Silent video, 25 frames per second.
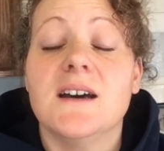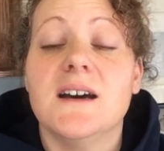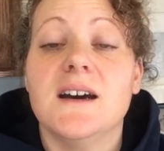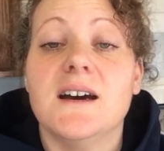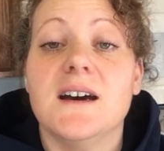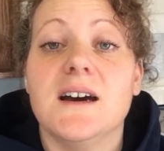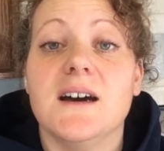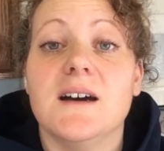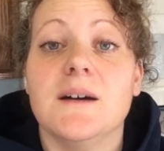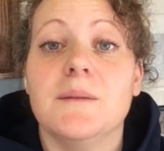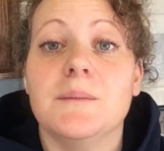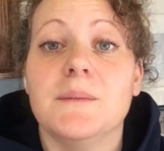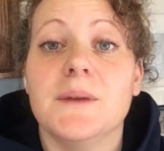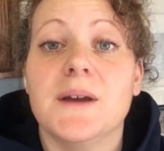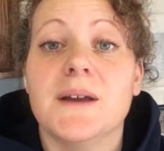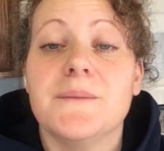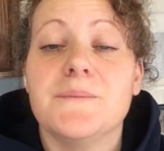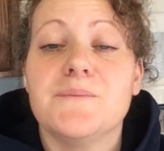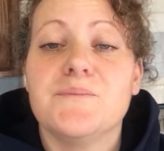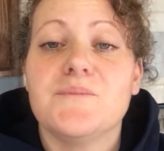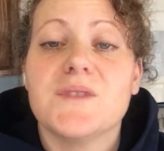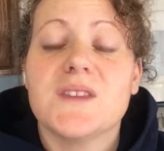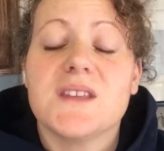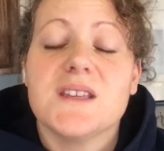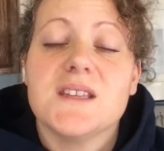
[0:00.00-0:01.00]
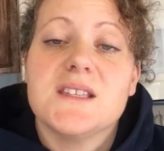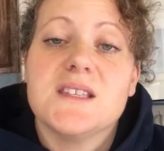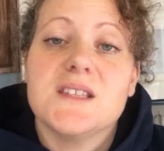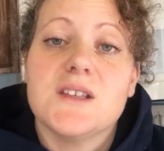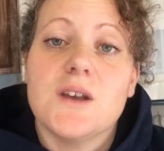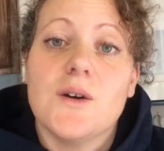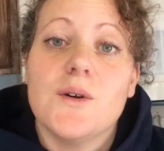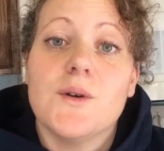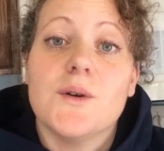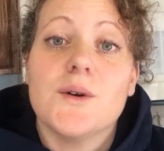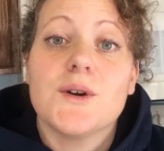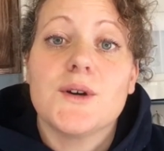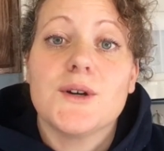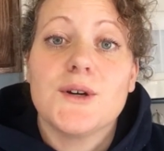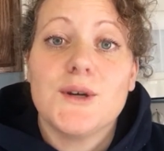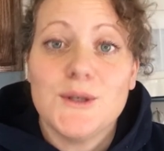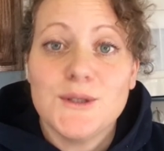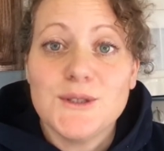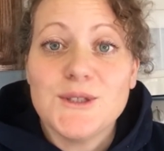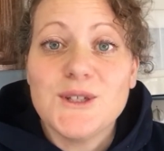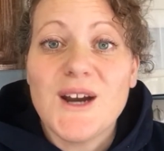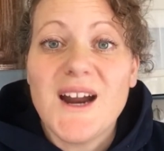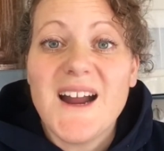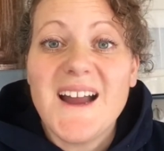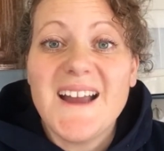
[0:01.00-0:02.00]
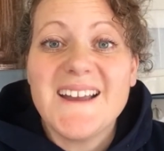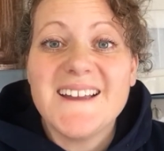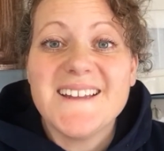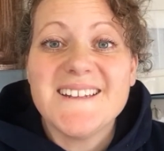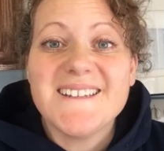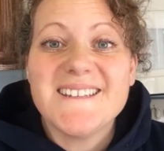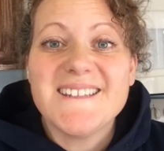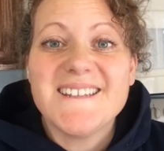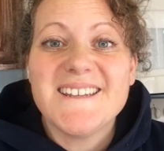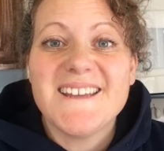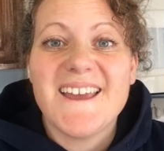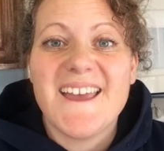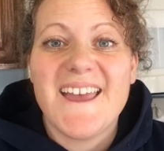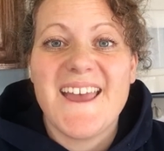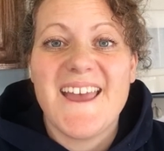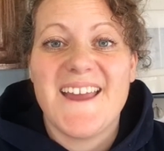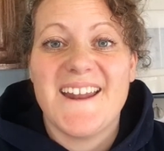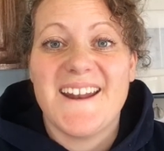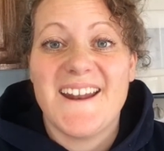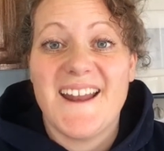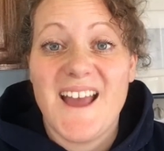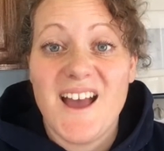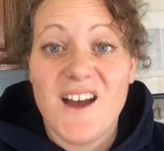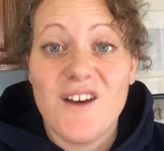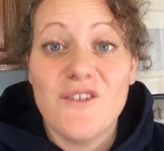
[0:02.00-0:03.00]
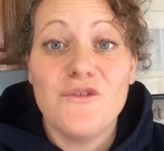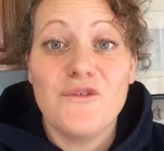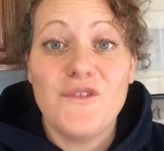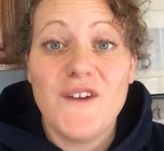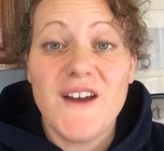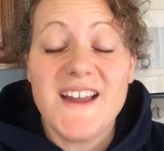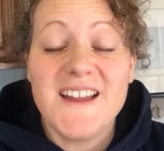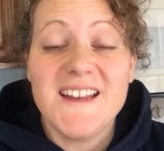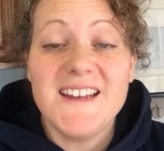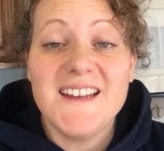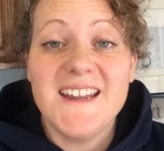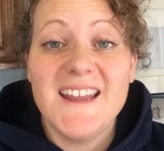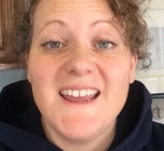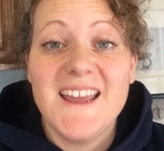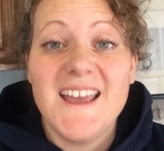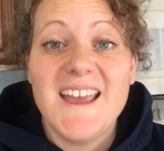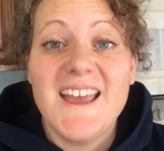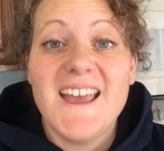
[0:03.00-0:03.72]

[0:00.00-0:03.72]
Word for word: Um, so go try it and have fun